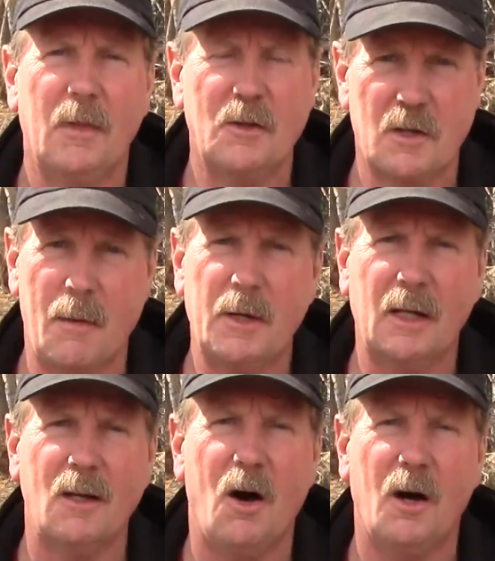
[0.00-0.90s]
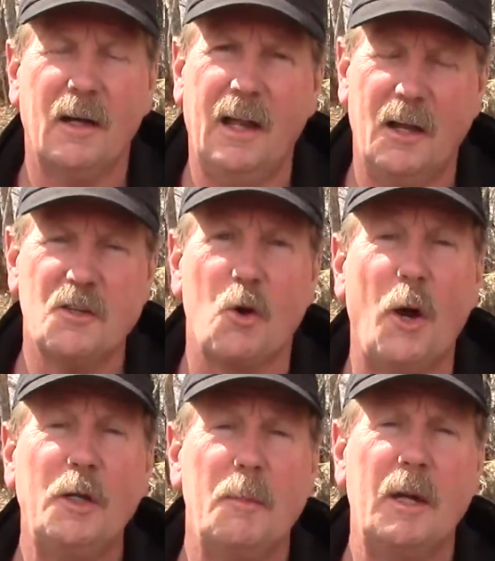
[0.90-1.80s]
It's coming along, and it's
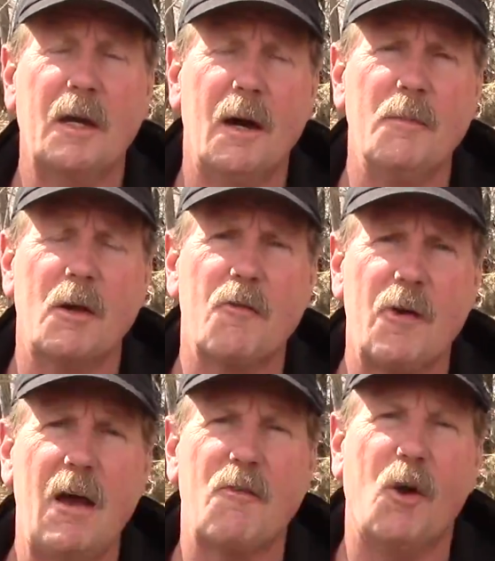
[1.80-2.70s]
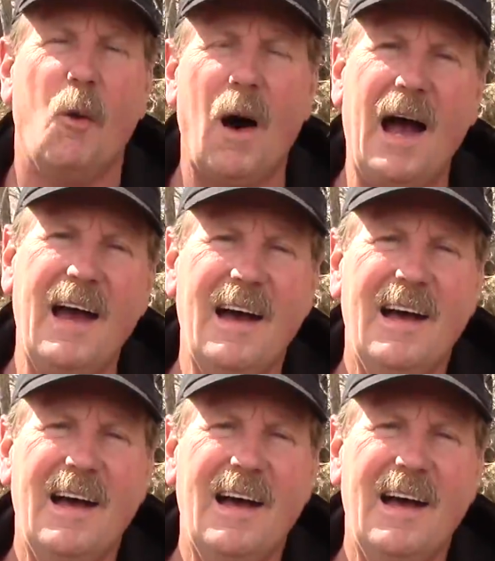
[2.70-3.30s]
going to become your favorite. Why?